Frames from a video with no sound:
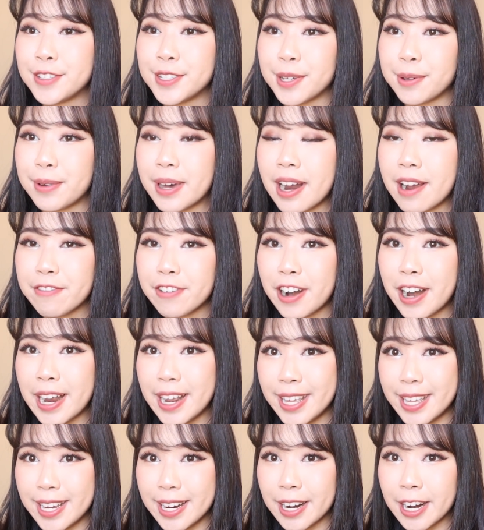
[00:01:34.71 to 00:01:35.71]
So whenever I
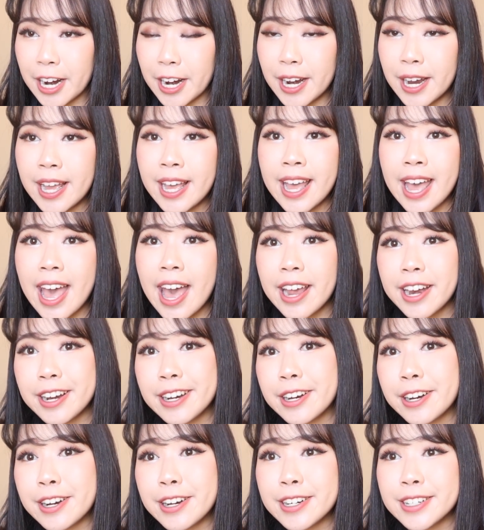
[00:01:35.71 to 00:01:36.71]
hear
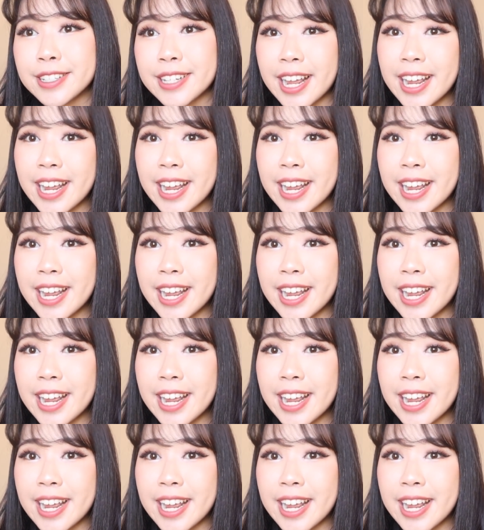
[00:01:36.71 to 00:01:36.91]
editors,